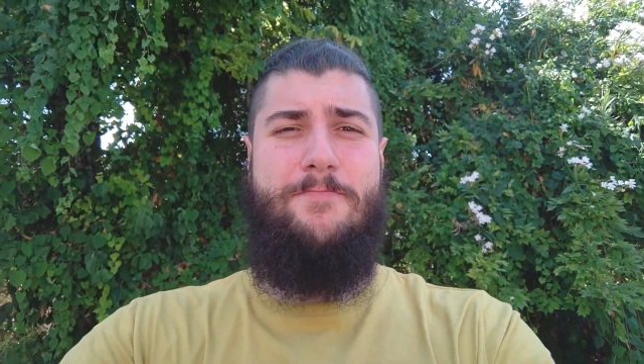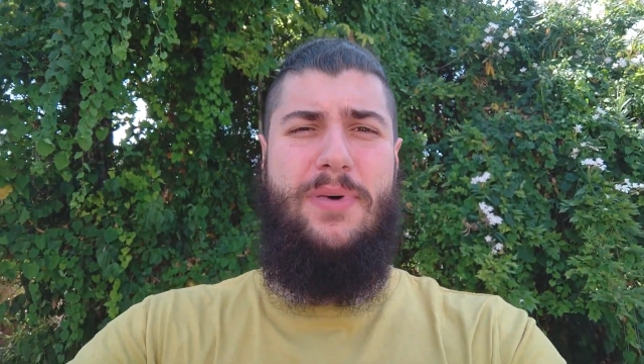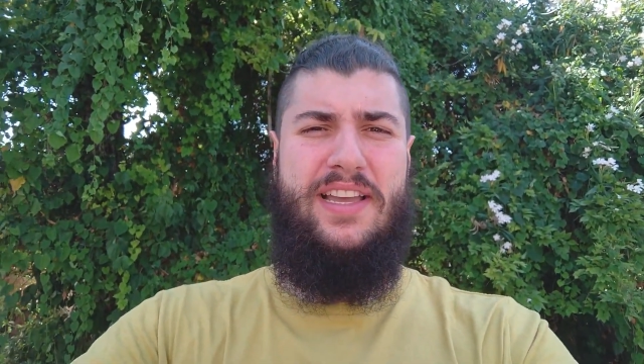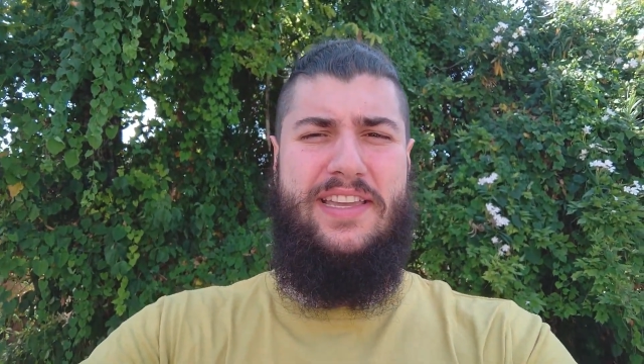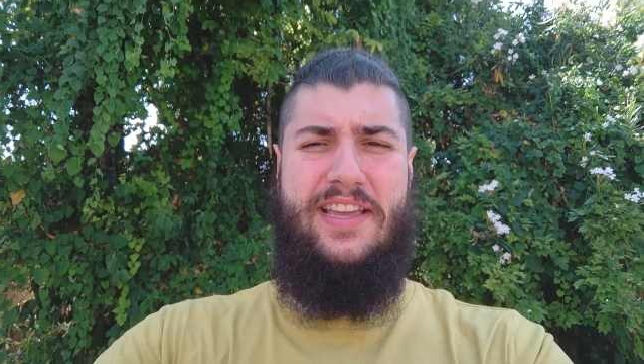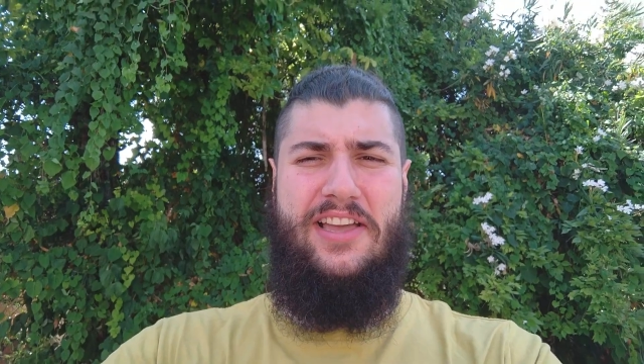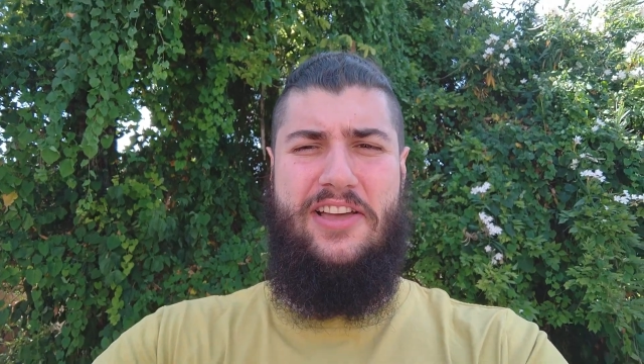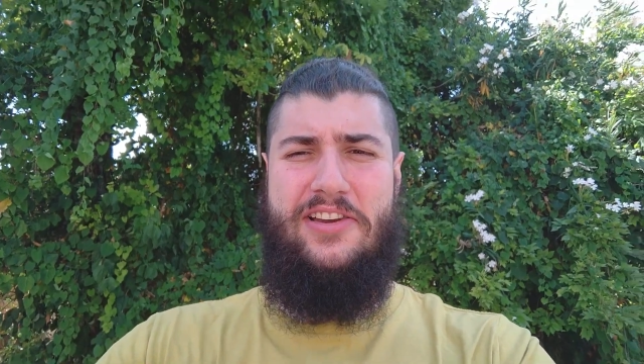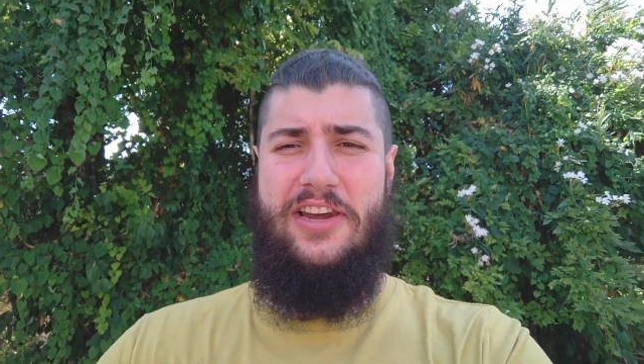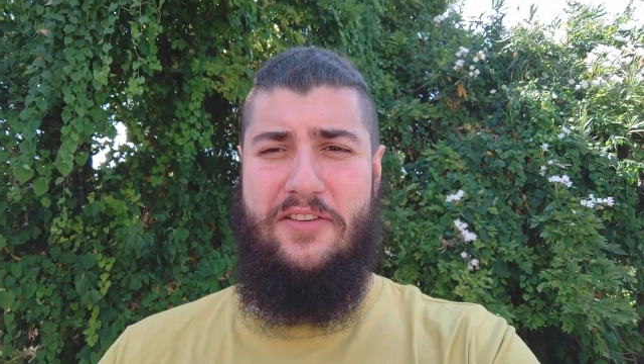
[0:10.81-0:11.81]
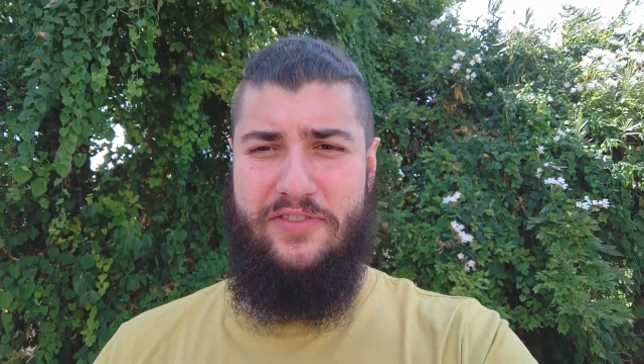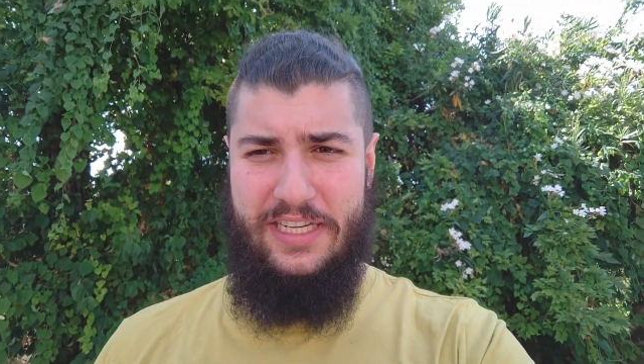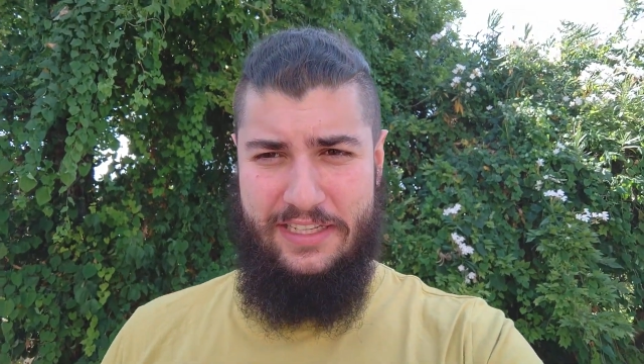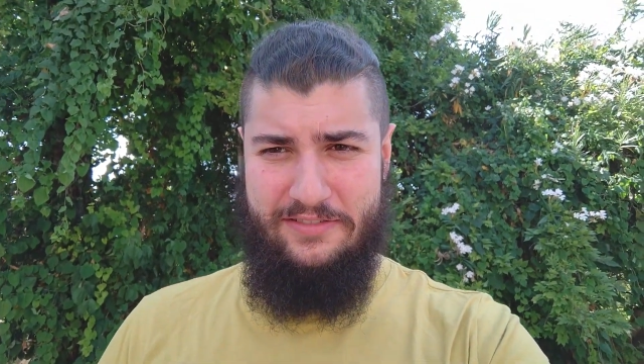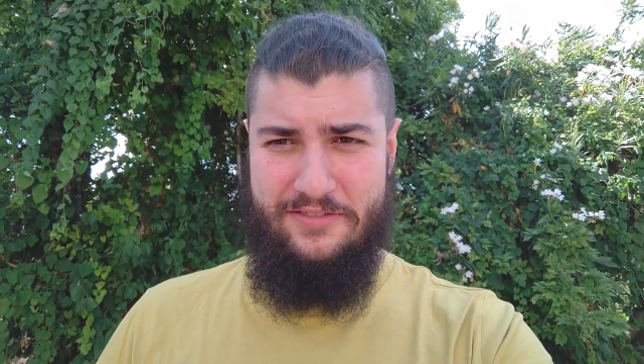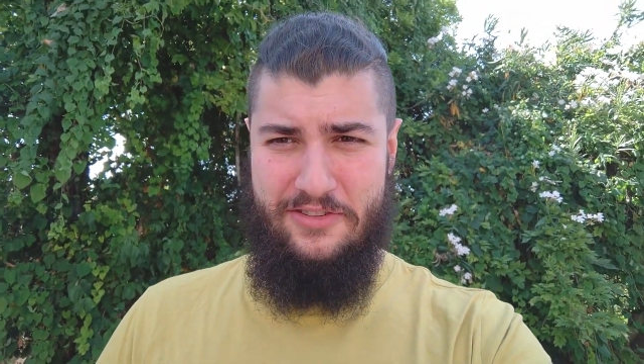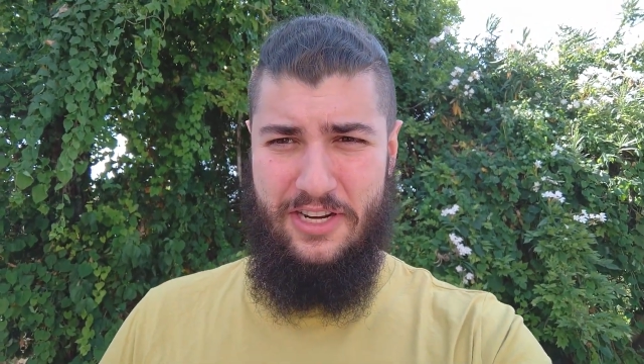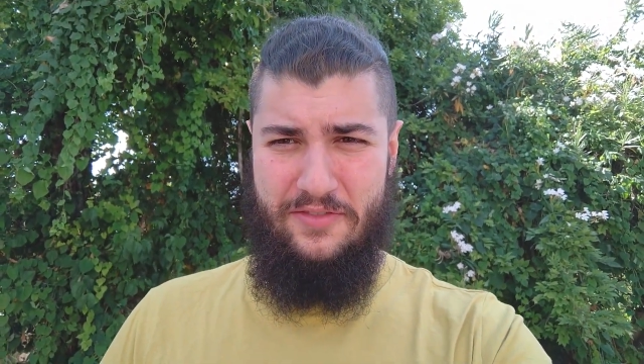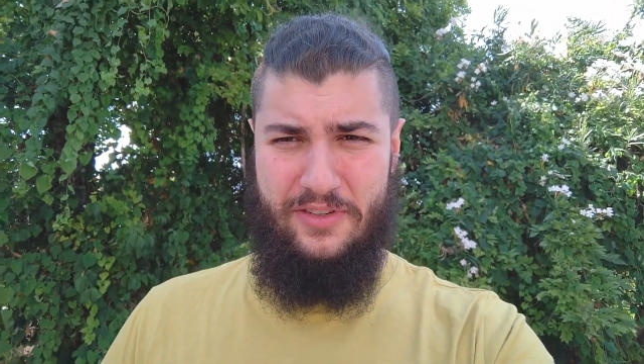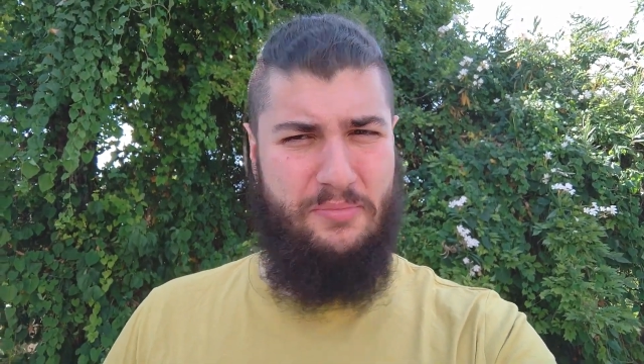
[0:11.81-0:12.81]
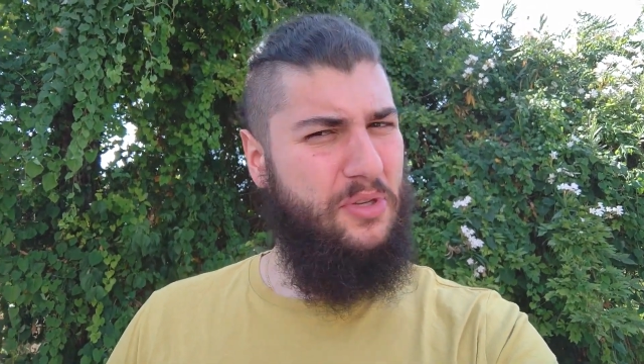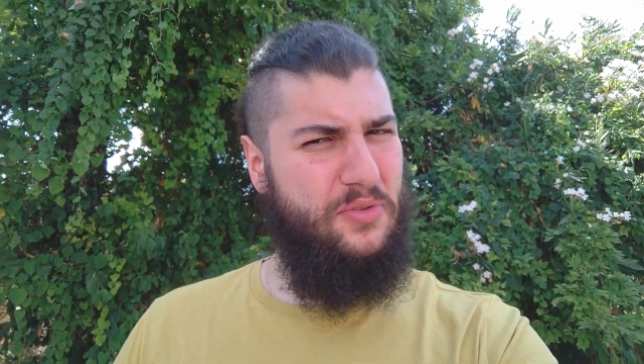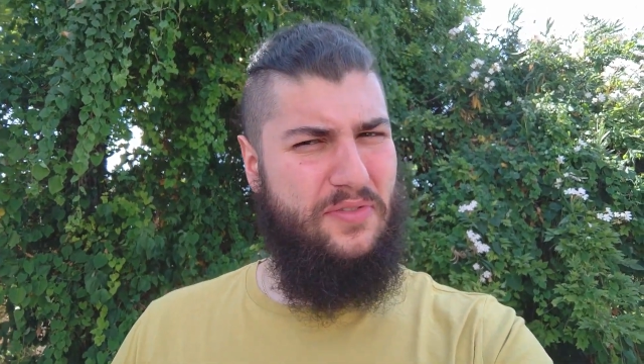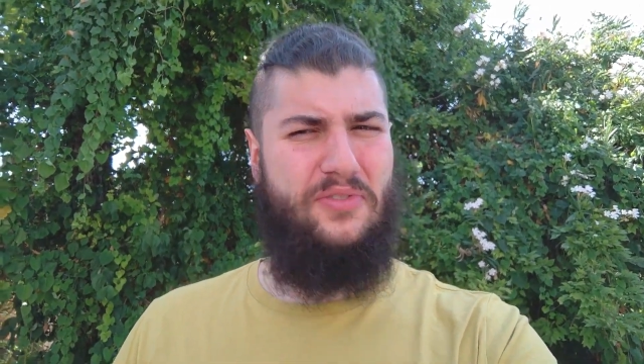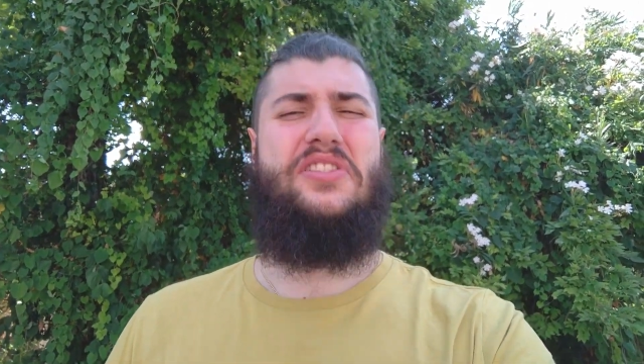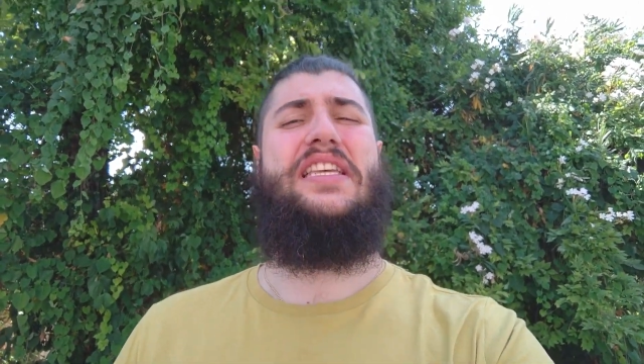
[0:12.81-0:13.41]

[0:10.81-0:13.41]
My lovely, beautiful,